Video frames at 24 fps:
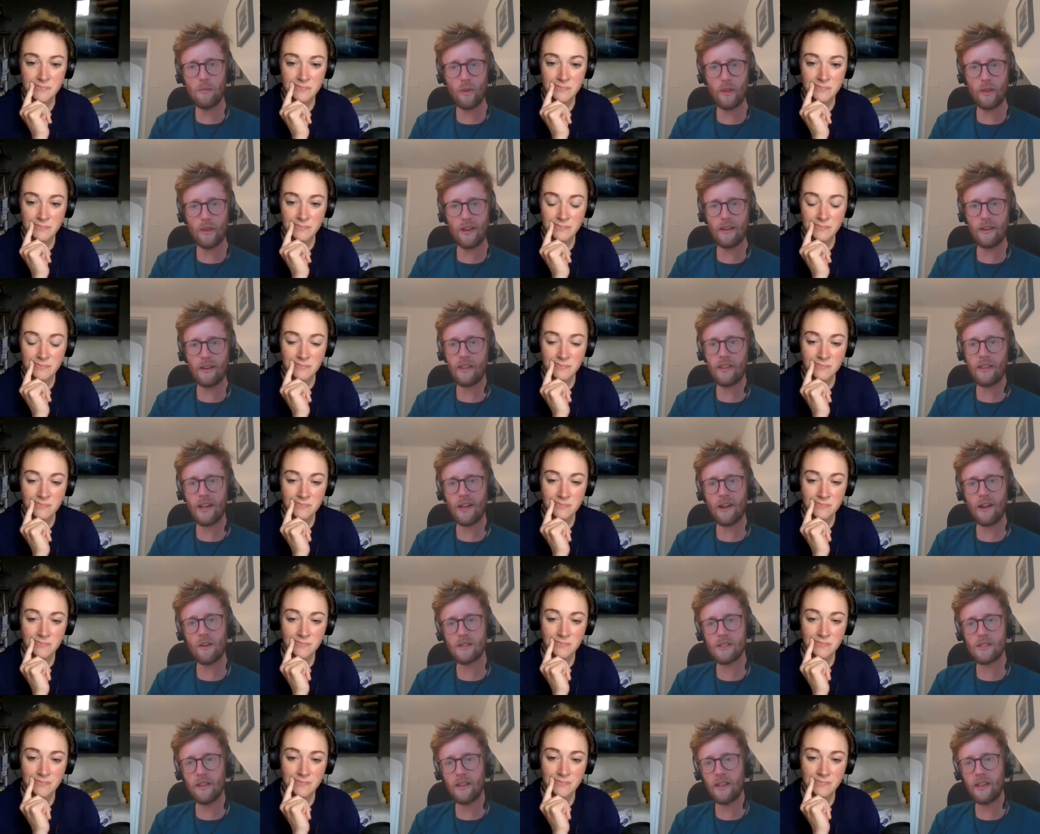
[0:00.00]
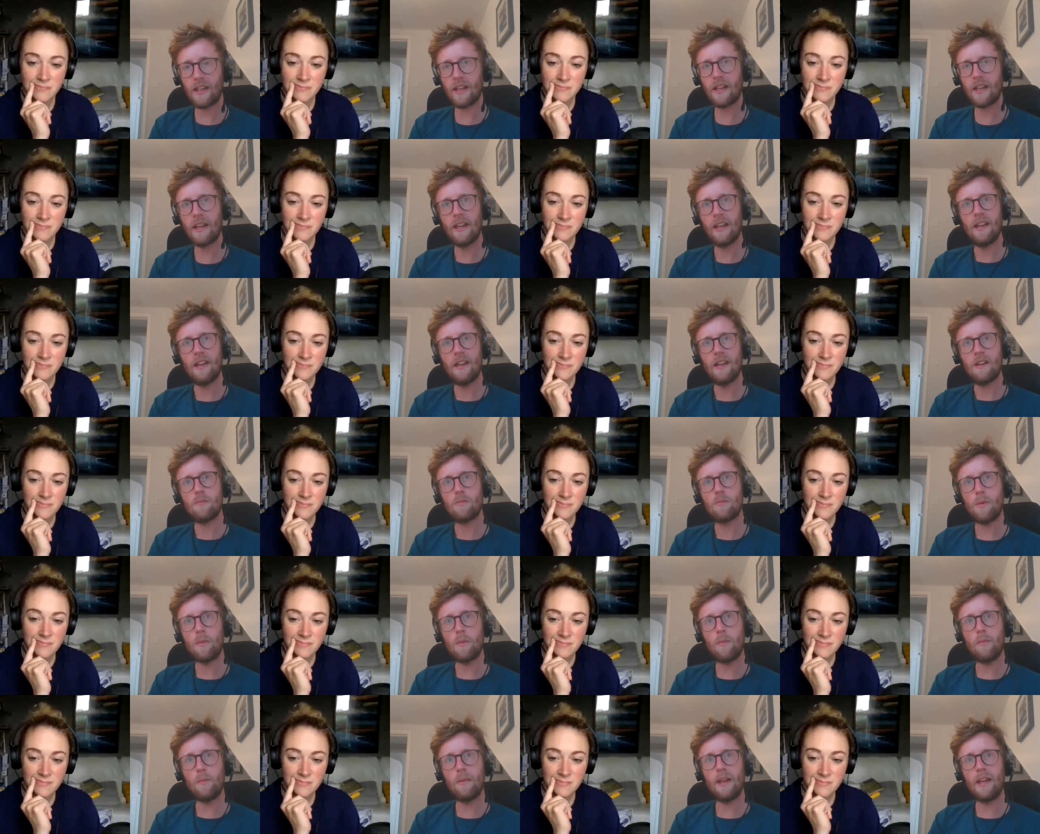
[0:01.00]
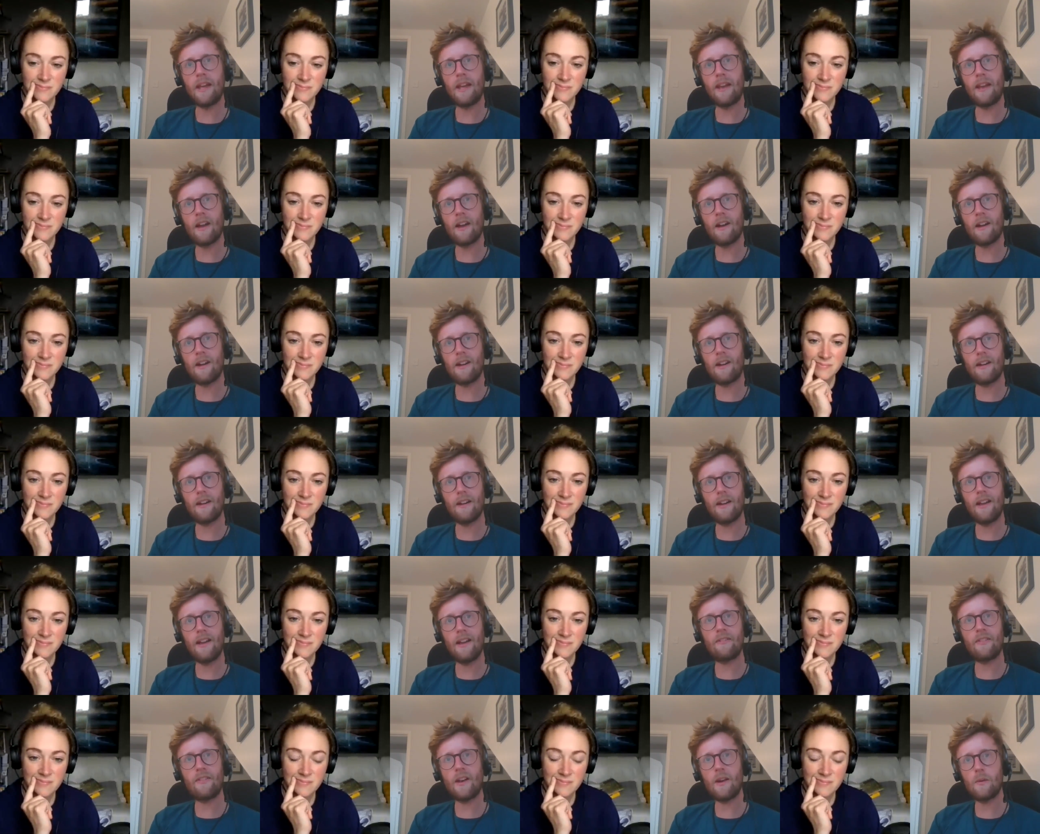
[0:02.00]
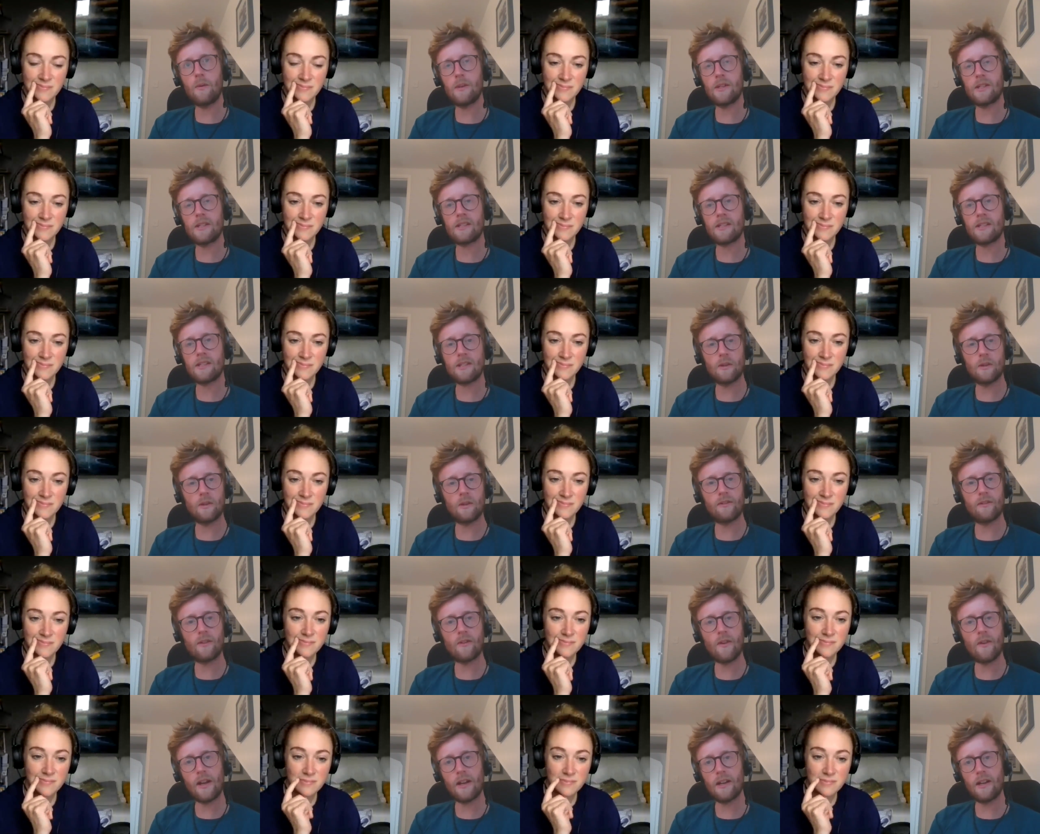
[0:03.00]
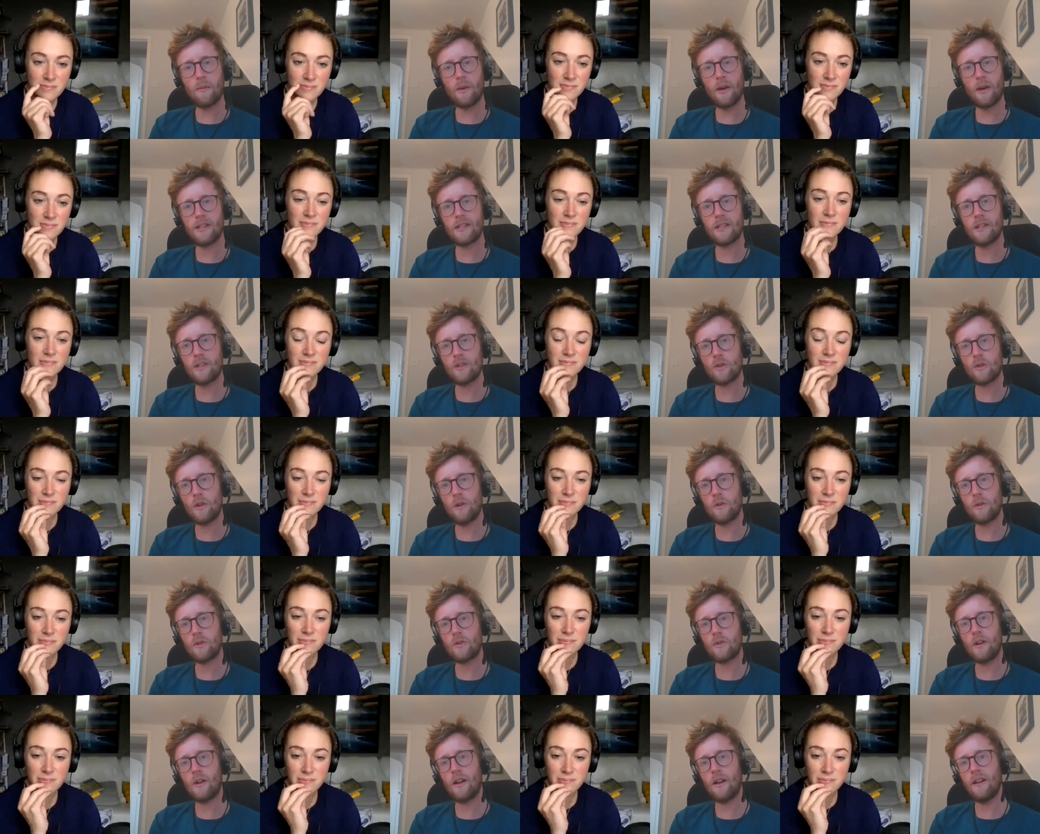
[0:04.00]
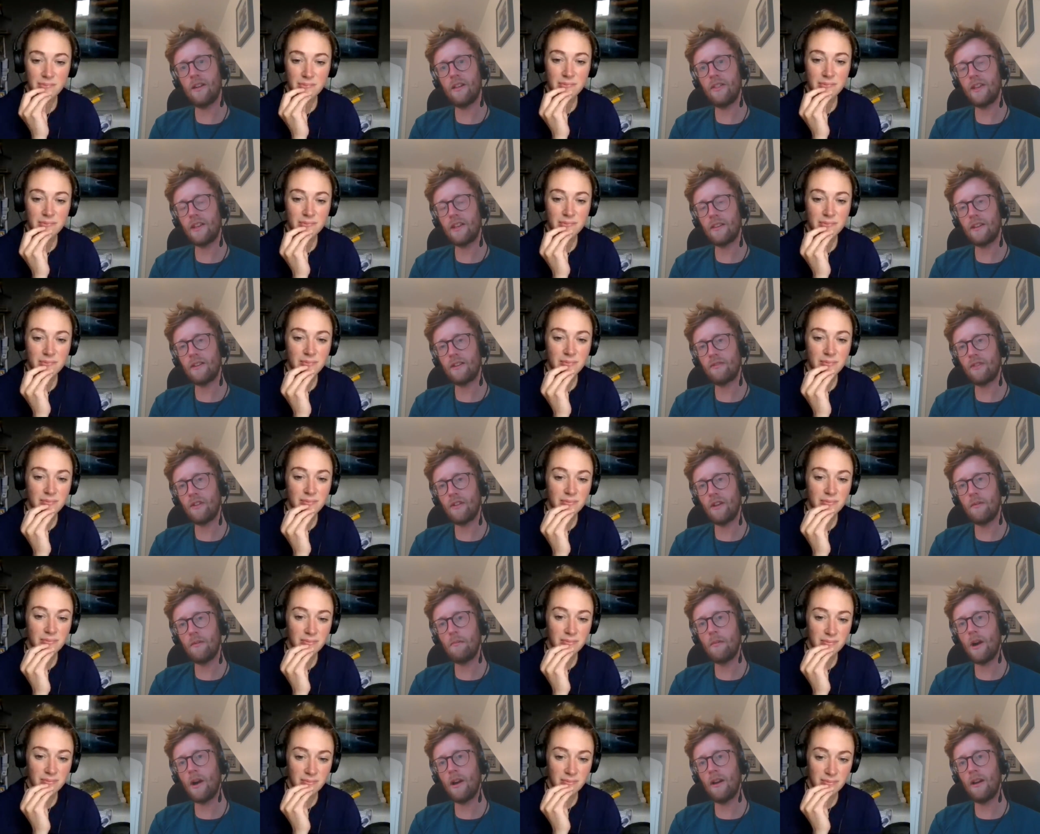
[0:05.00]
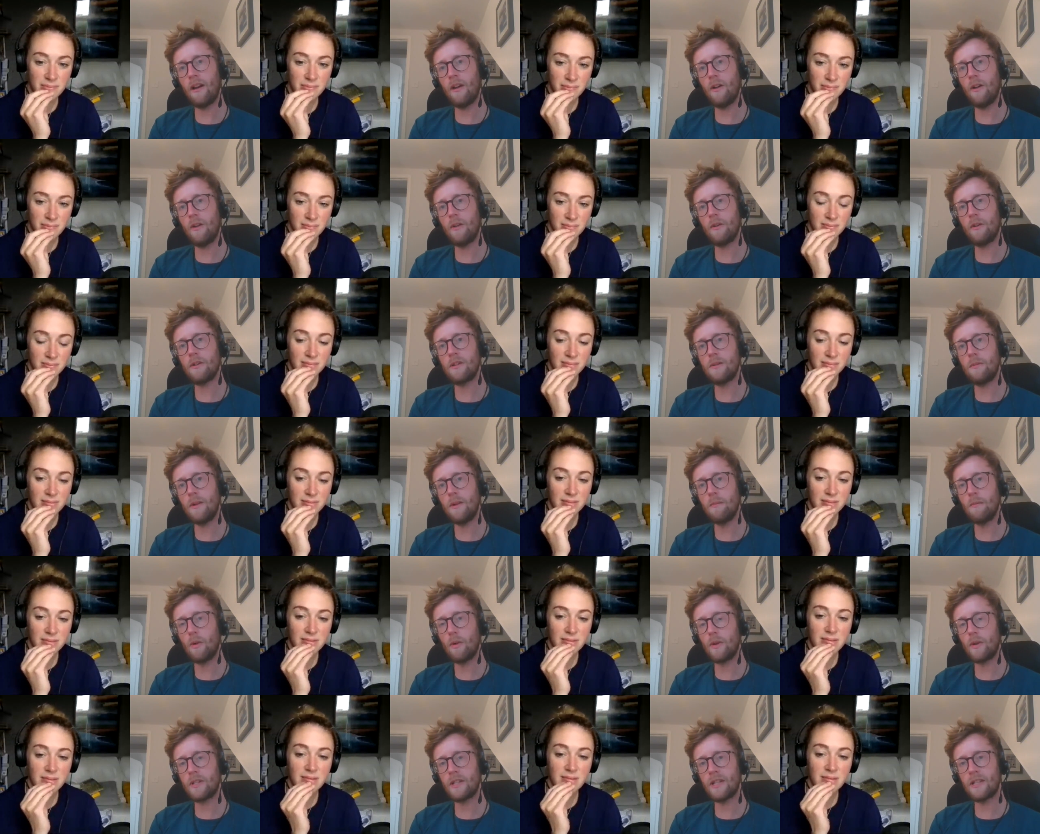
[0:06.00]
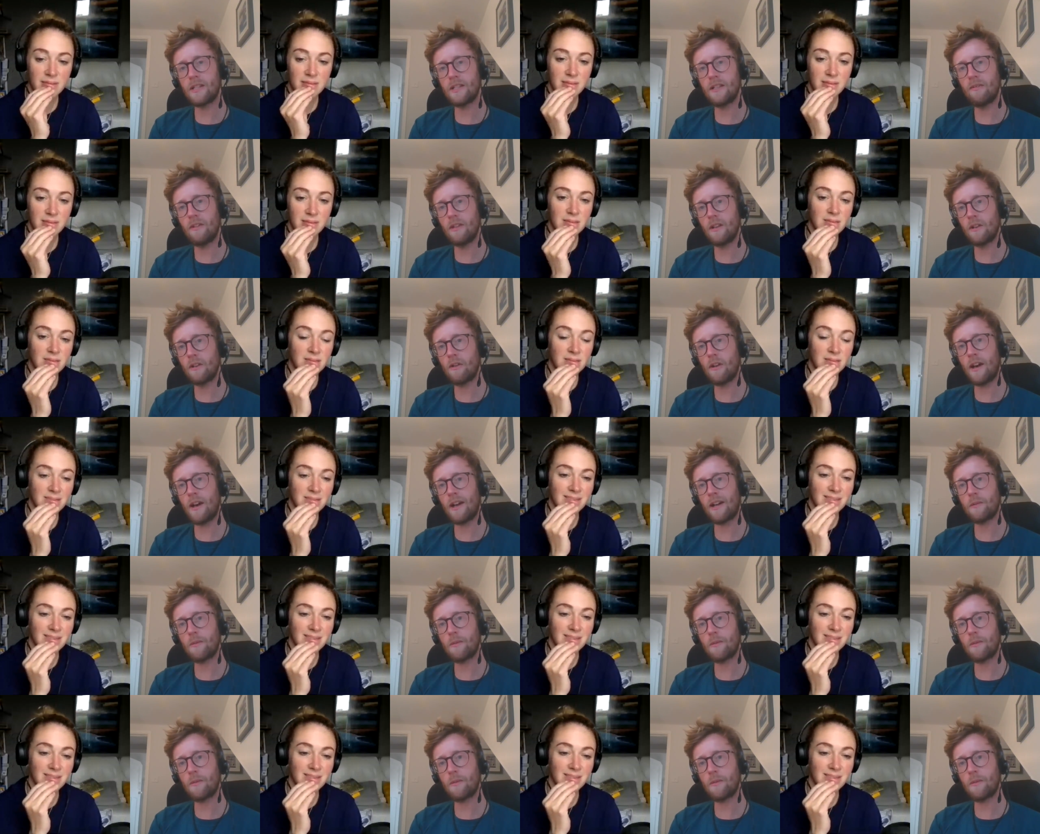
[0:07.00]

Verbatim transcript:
Speaker 1: more than anything else. I think probably if there was sort of a randomized controlled trial, I think they'd find Milo to be more addictive than crack.